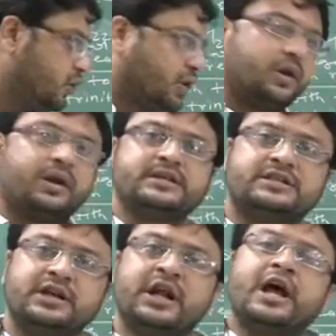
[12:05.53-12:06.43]
color
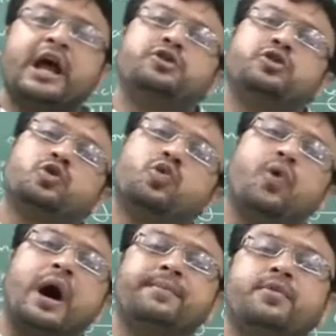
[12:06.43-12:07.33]
acid and you have to
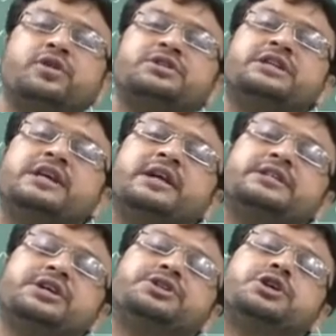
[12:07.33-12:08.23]
warm on nearly
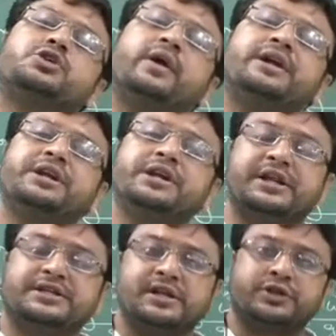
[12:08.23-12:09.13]
60 to 80
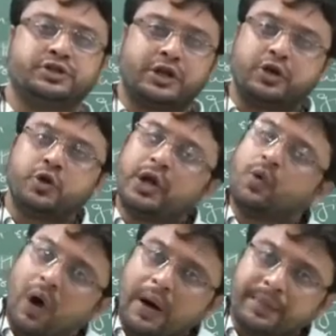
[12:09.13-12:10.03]
degrees Celsius, and during
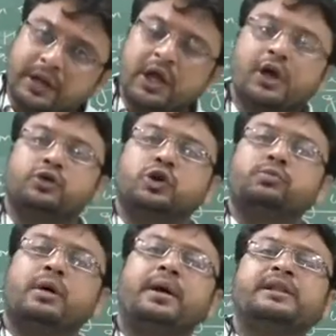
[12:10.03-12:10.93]
warming you have to
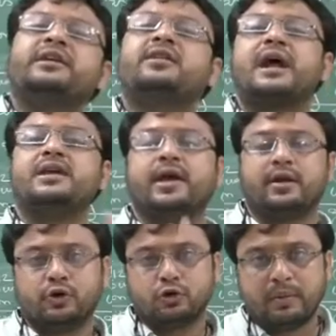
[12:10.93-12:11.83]
bubble the dry air.
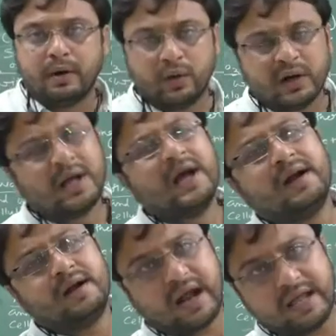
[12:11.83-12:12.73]
You have to bubble what?
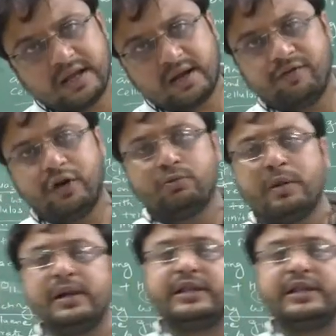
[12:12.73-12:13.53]
Dry air. When you bubble